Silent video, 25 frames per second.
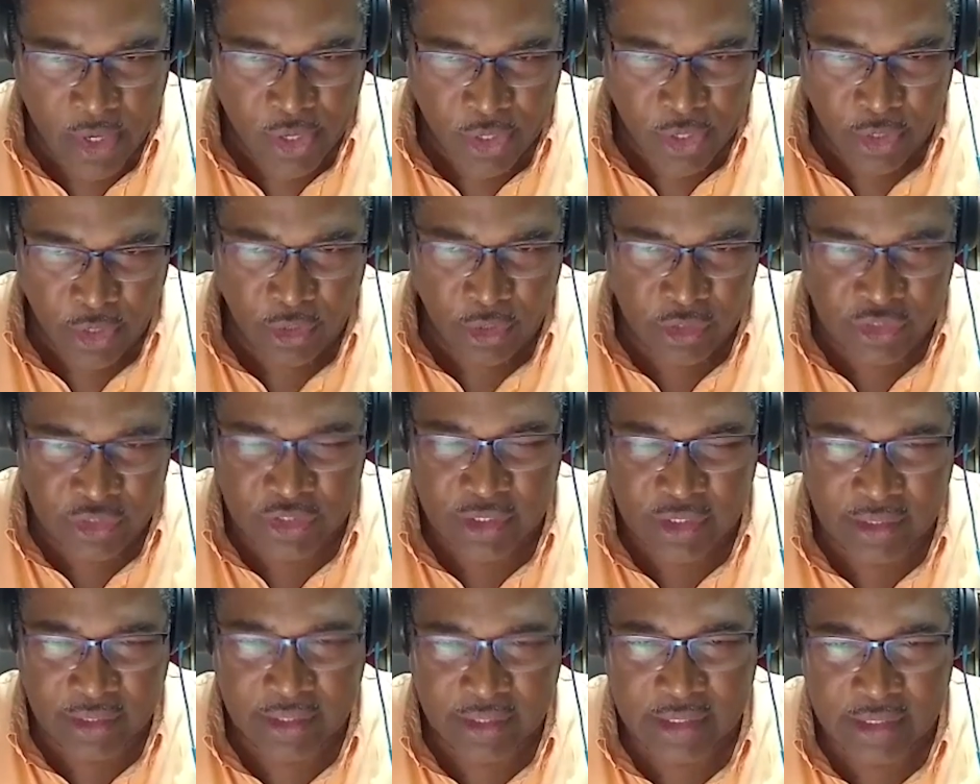urge
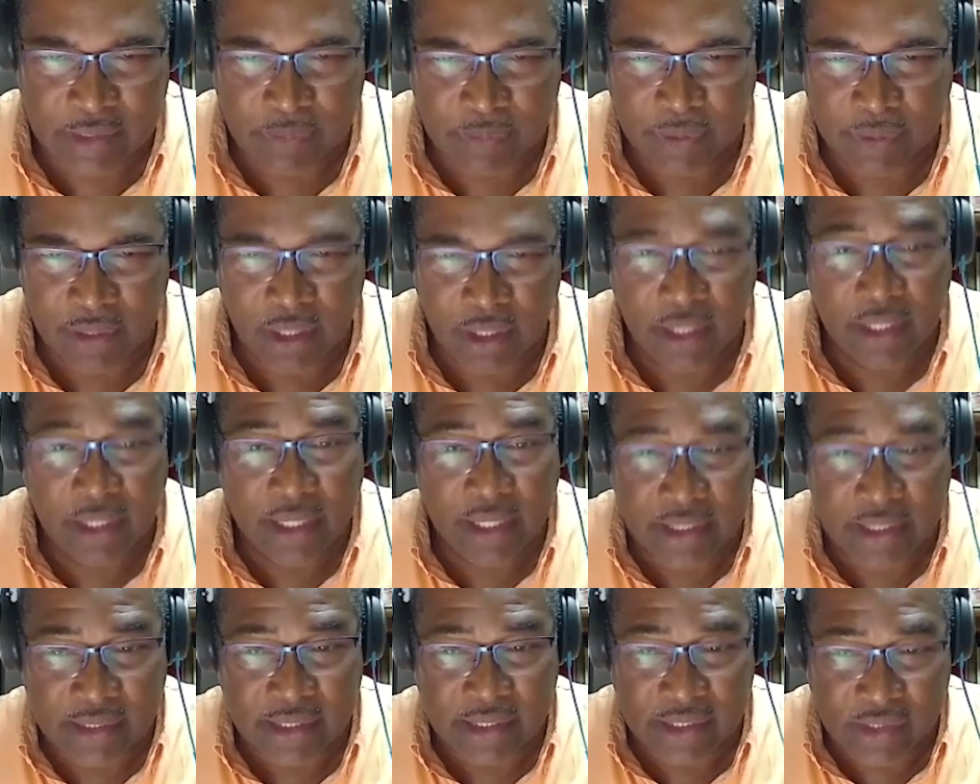that this be done,
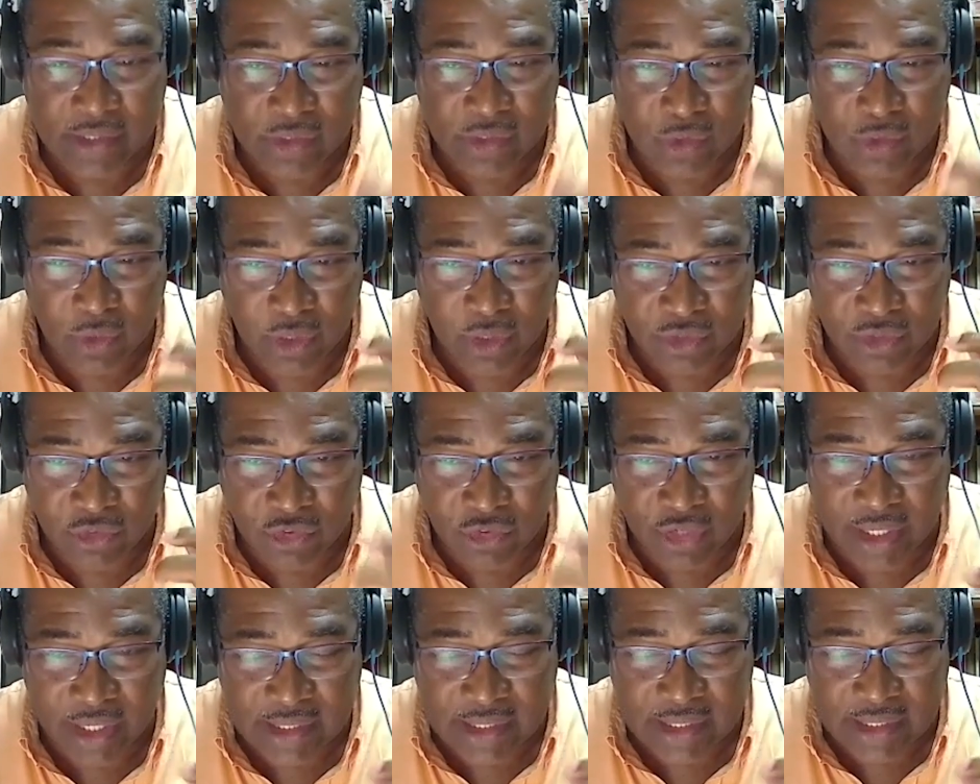is to
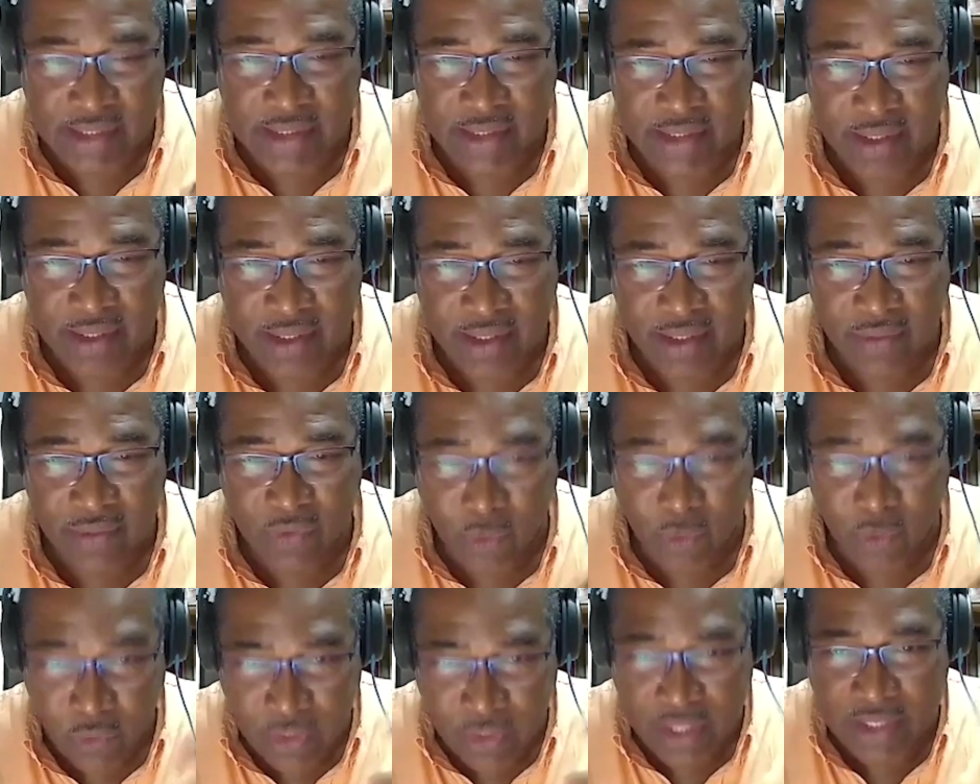address
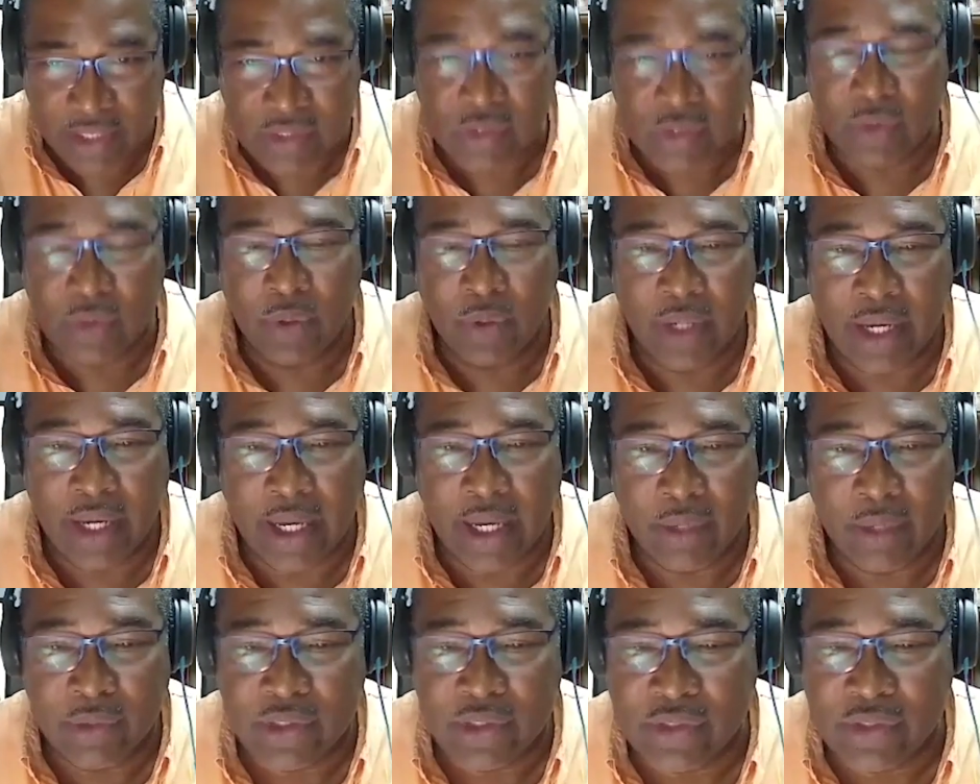the real issue in
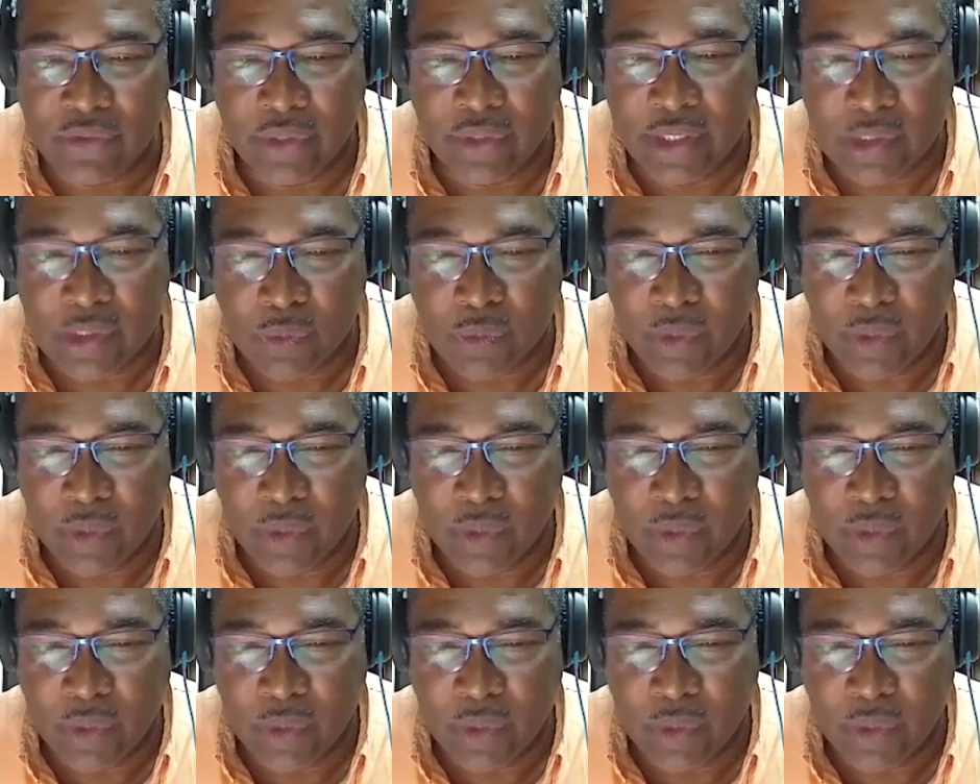Guyana, which is race.